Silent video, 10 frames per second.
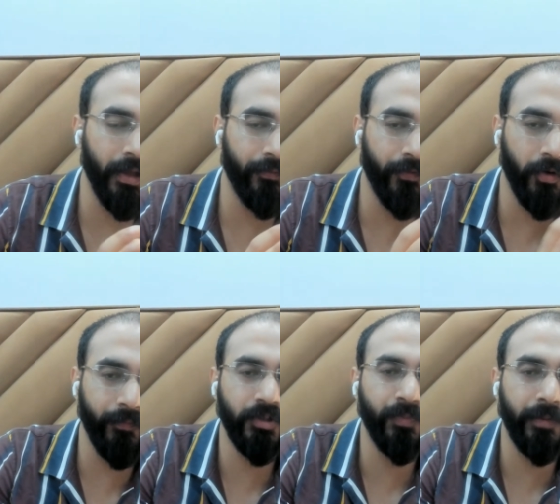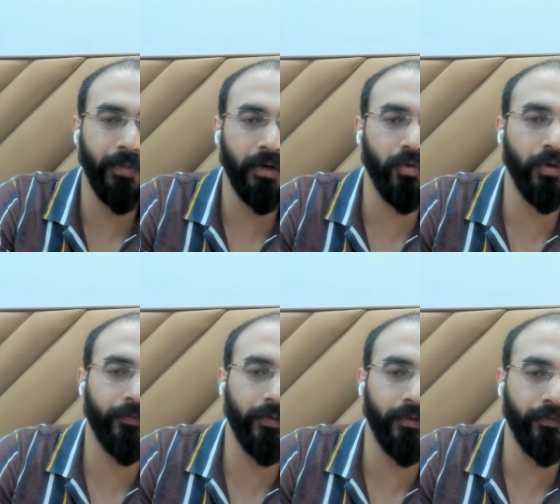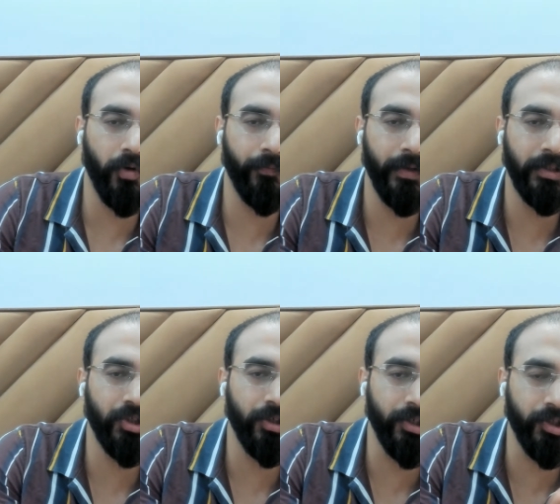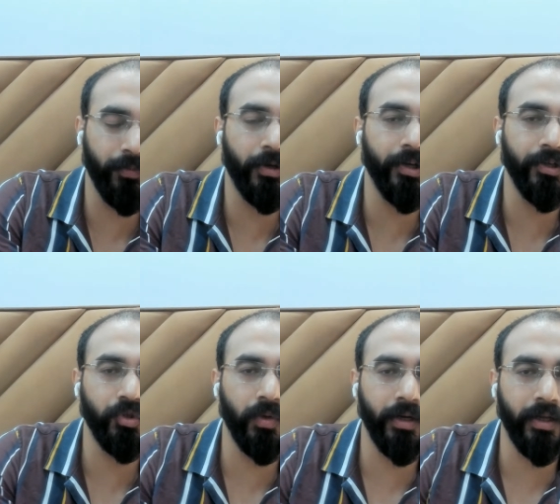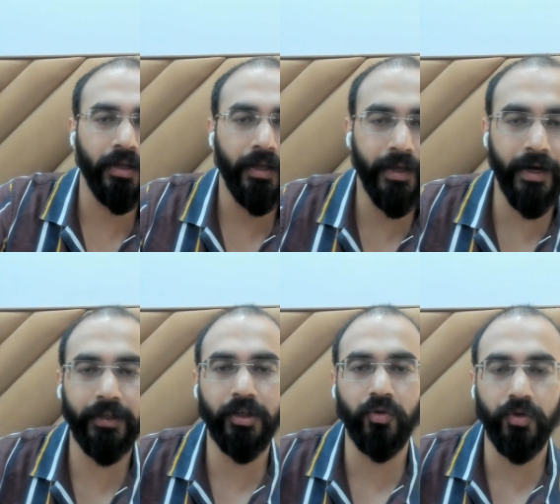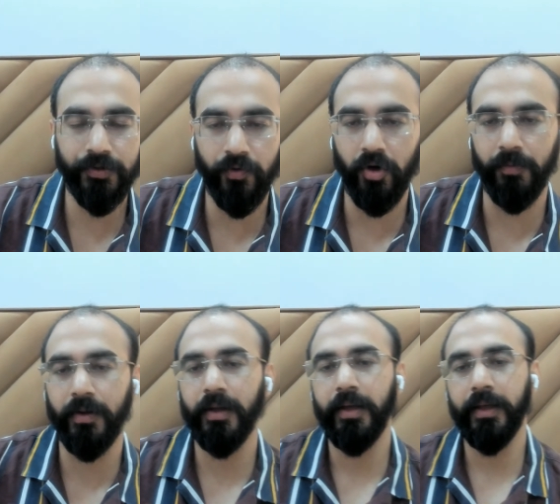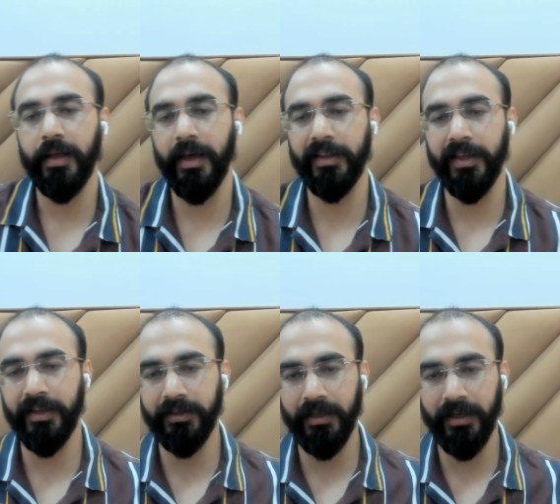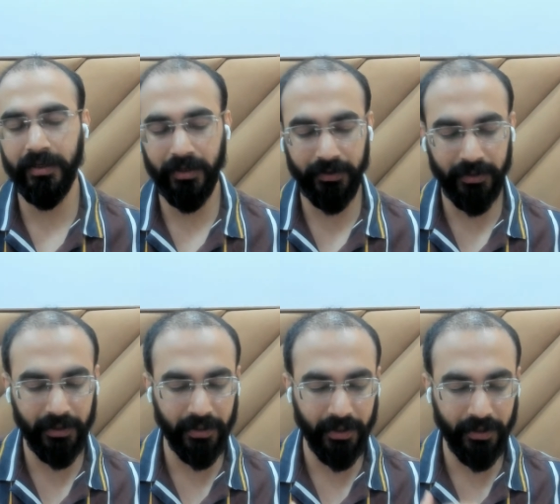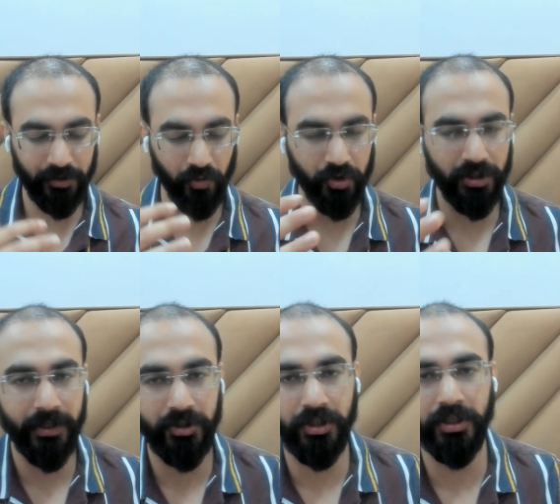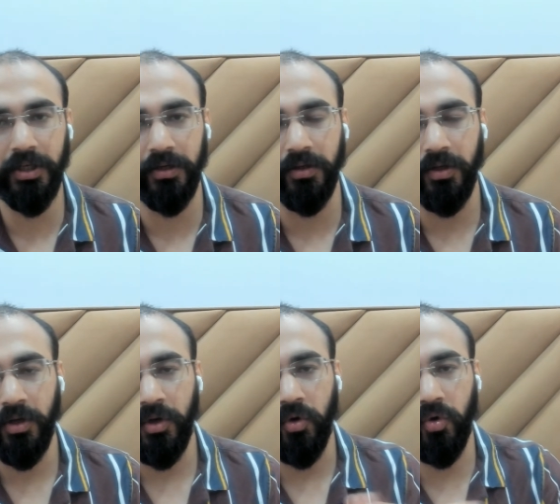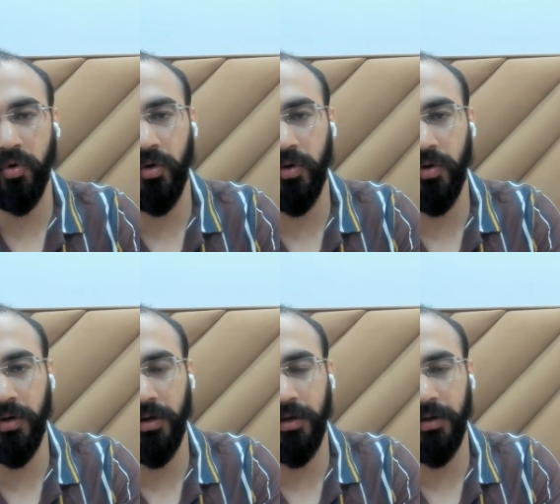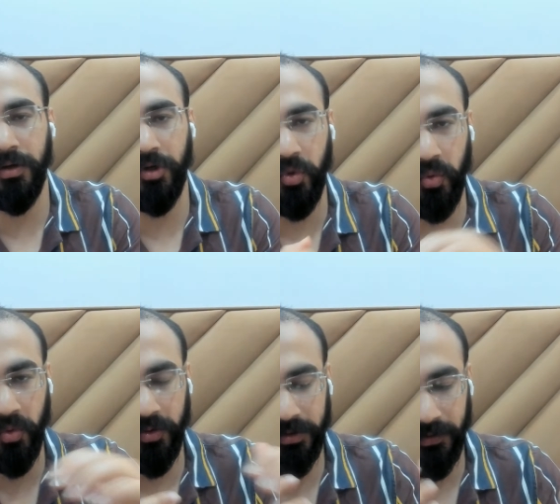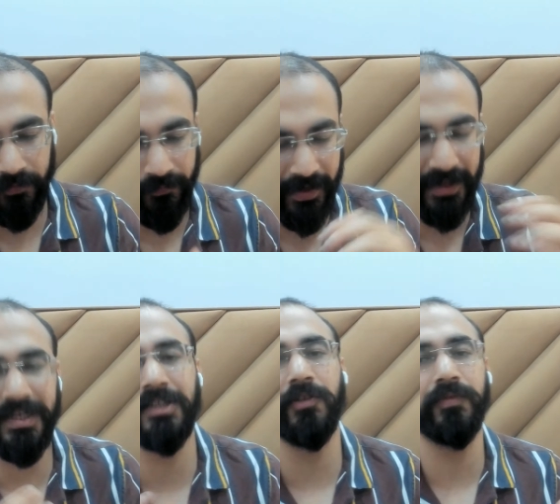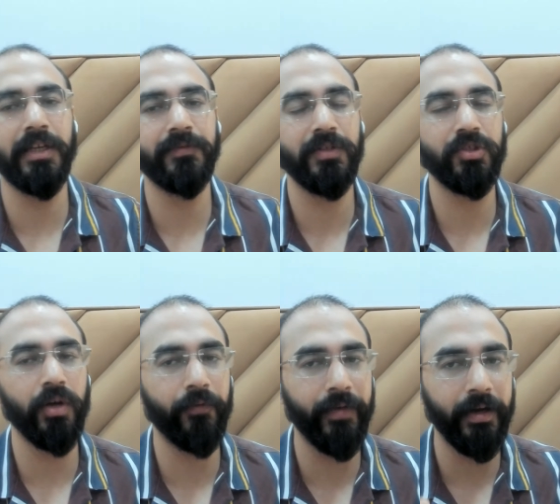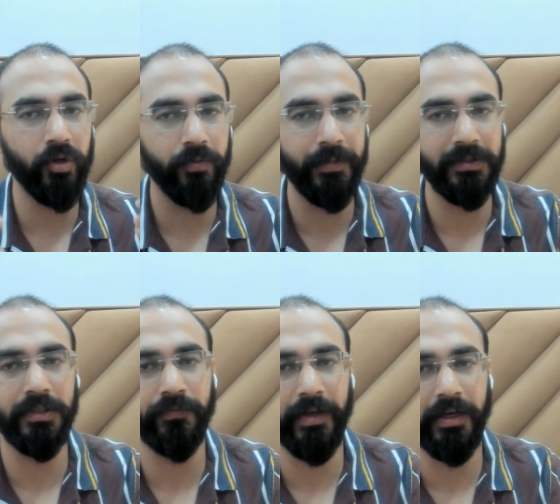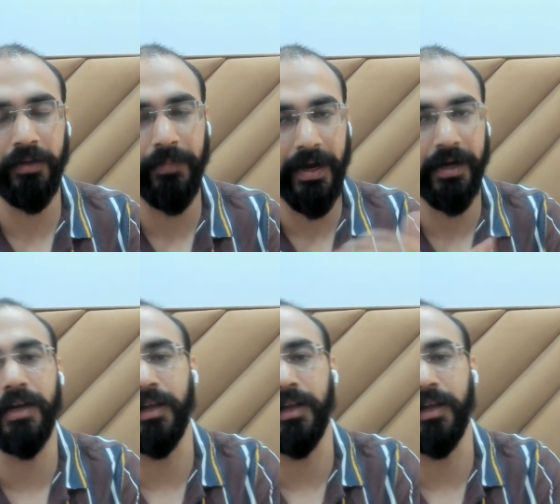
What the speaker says: which people or from which distributors you are getting the goods from, and then he can social engineer or do various kinds of things which could affect your business very badly.